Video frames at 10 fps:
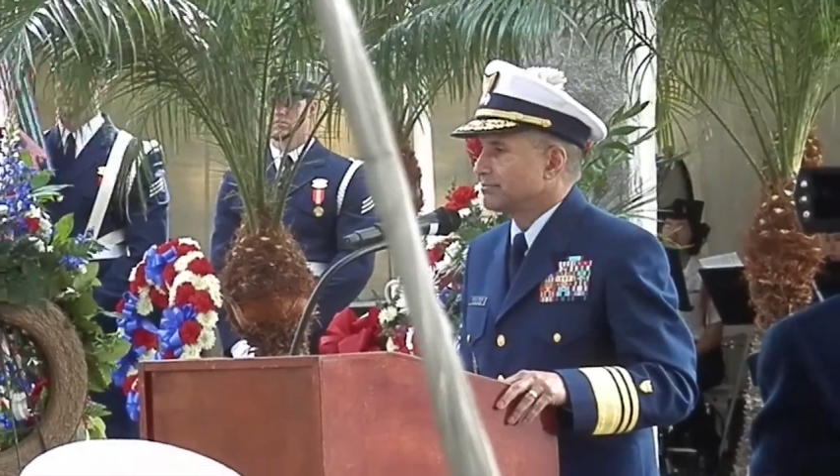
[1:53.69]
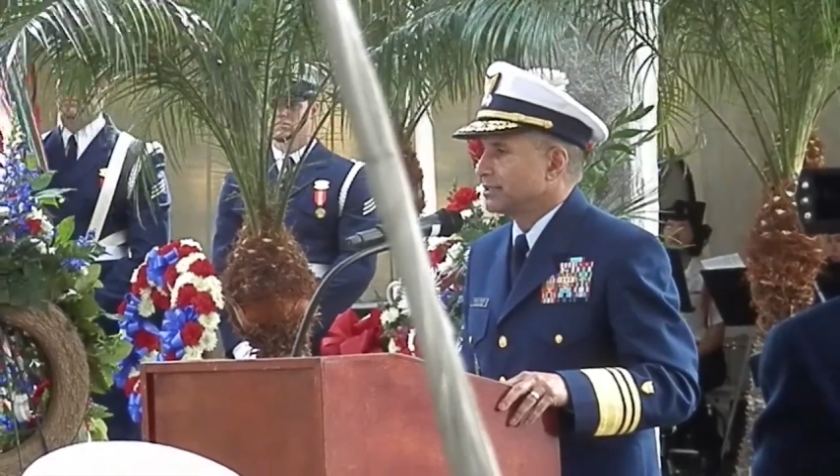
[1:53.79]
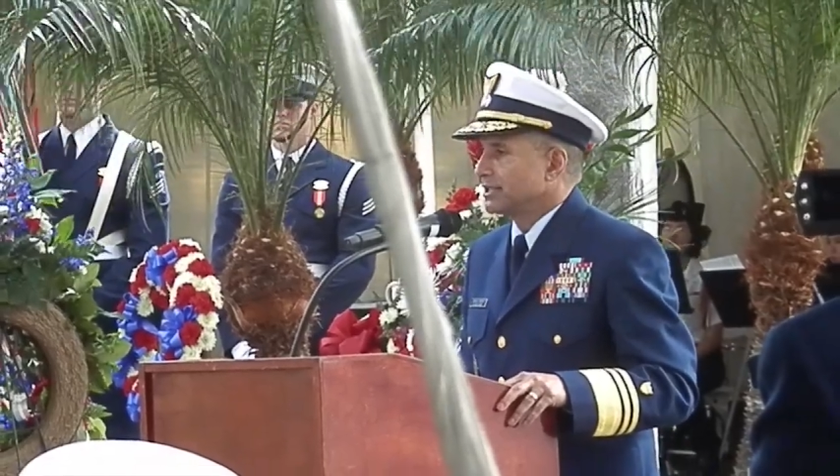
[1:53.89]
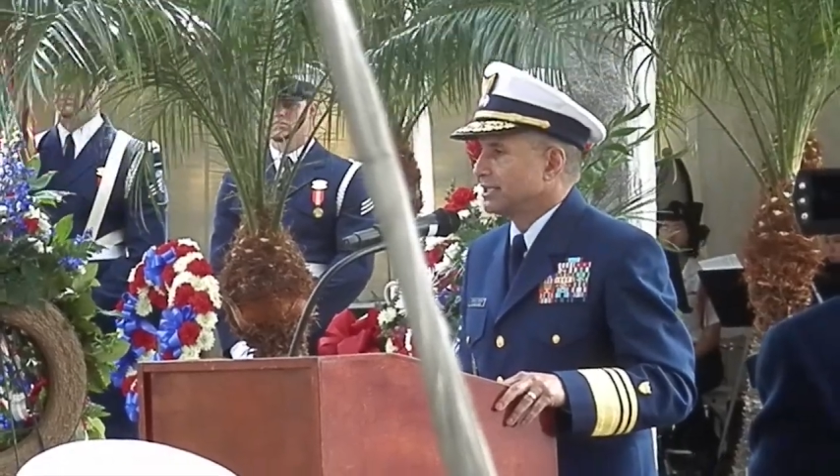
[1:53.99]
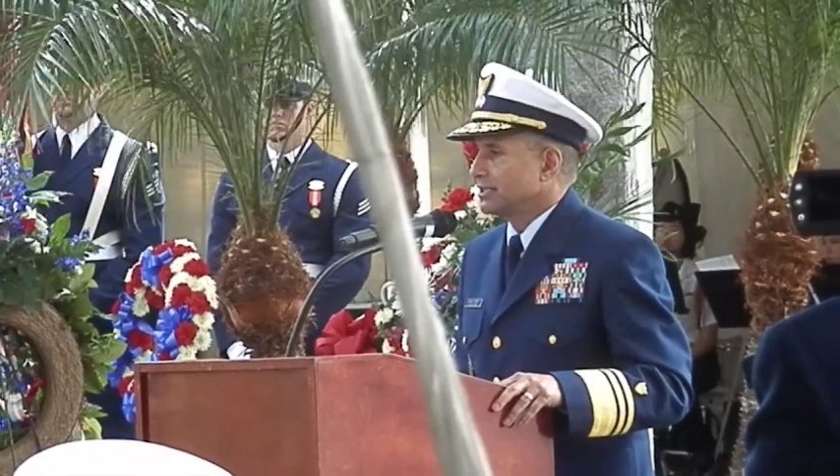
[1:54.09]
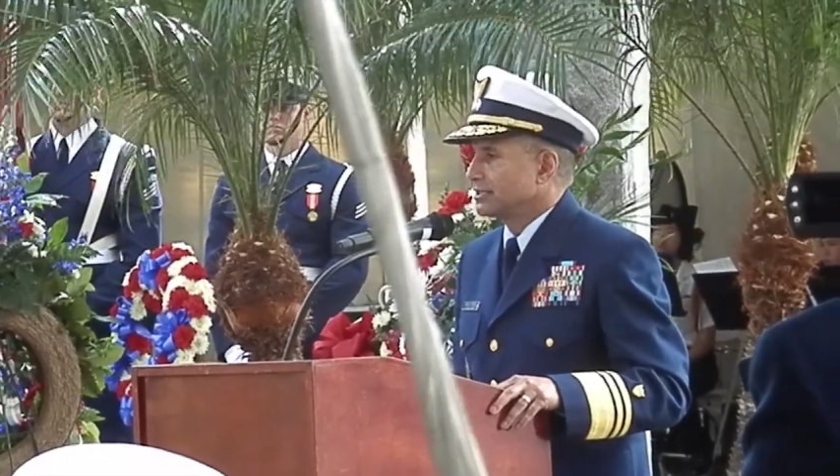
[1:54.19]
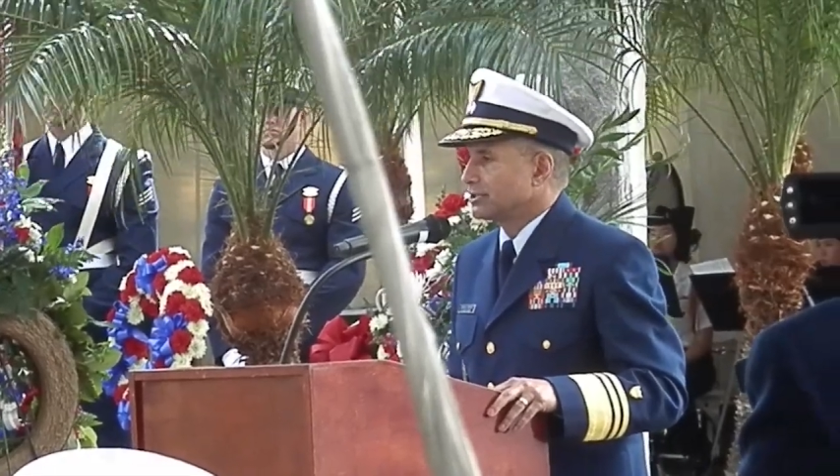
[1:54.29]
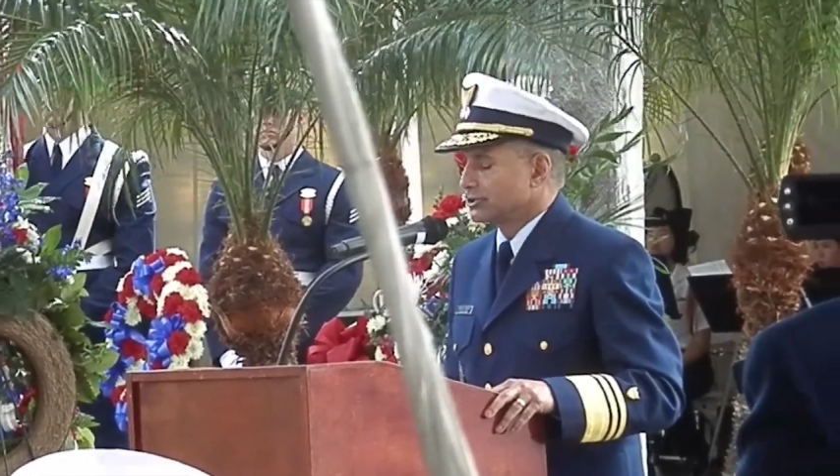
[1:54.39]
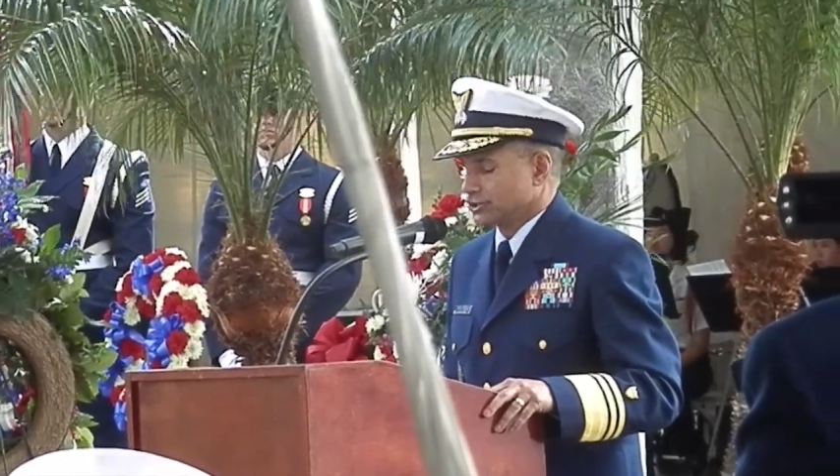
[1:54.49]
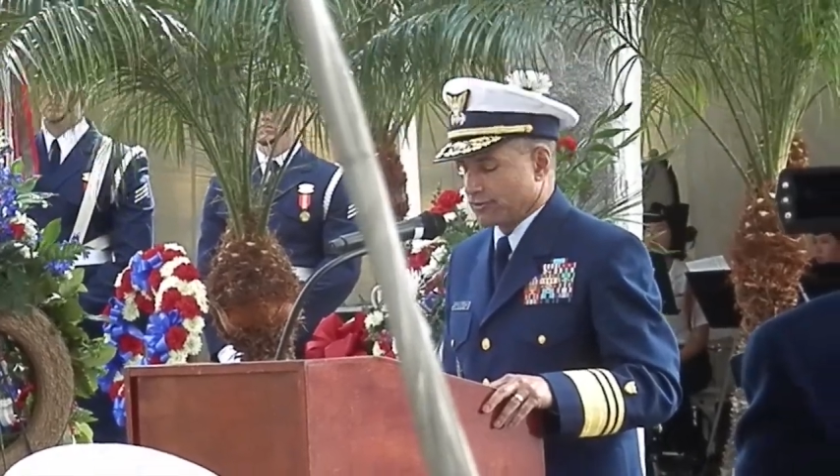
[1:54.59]
beneath
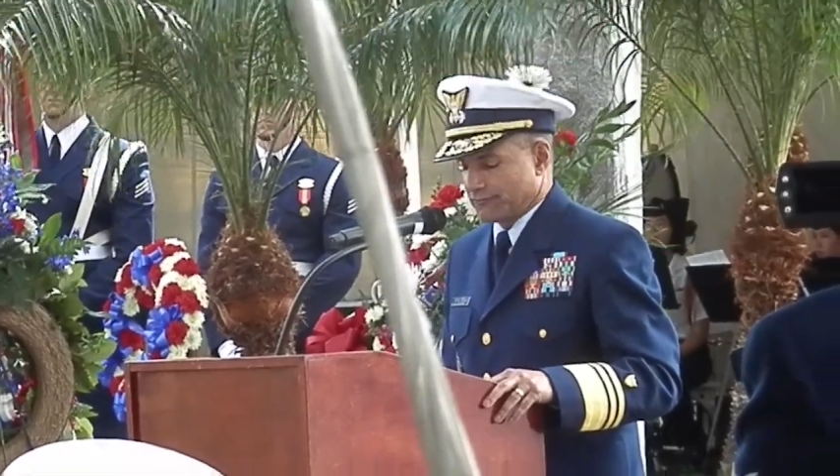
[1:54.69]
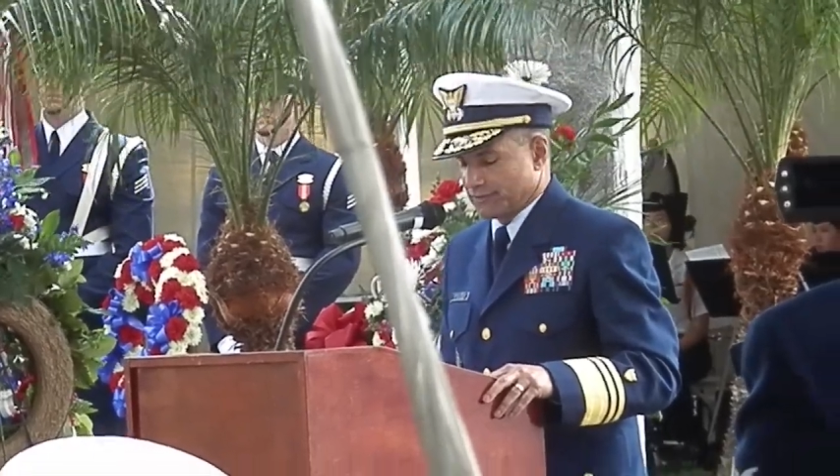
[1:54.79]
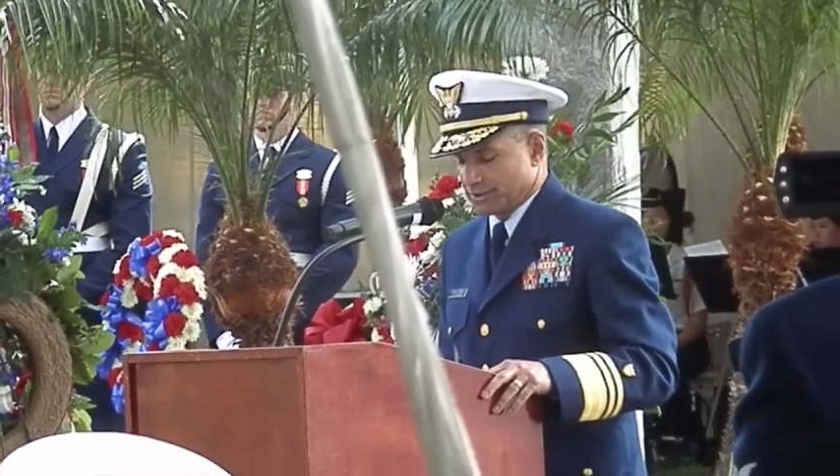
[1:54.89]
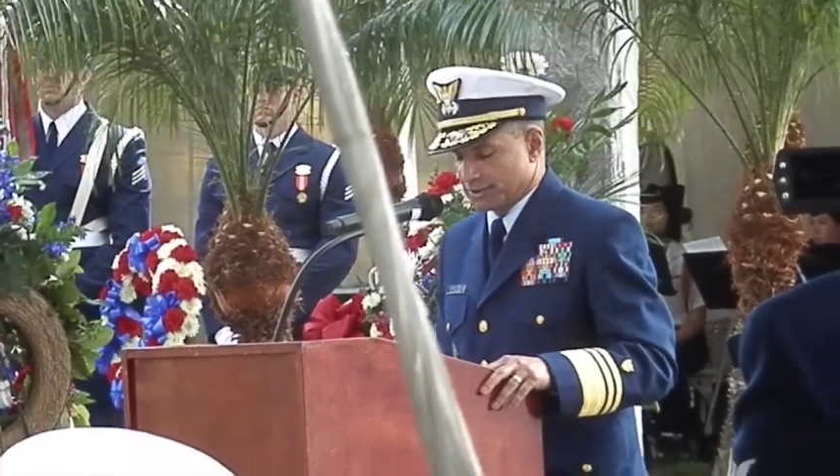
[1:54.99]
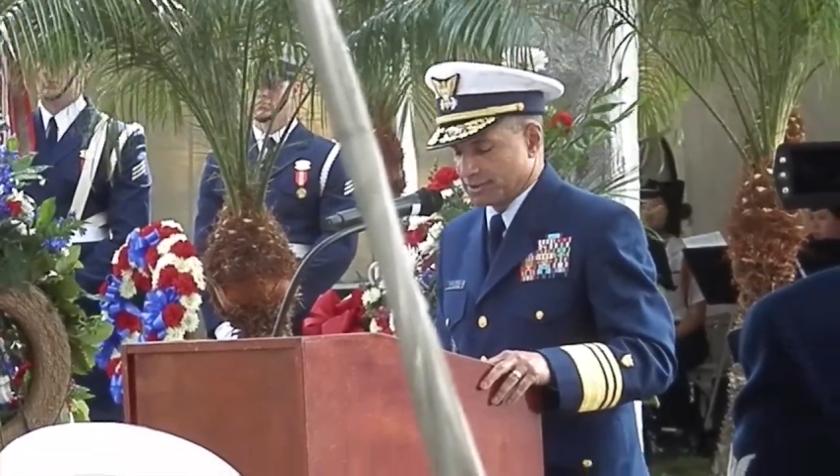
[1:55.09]
the surface,